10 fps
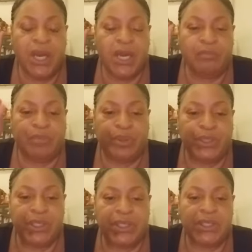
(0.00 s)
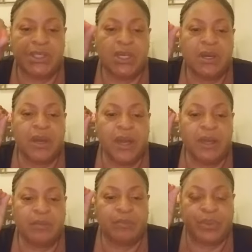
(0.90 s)
and push
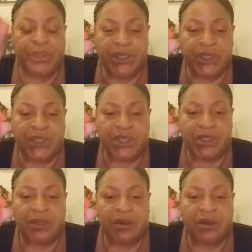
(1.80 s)
and push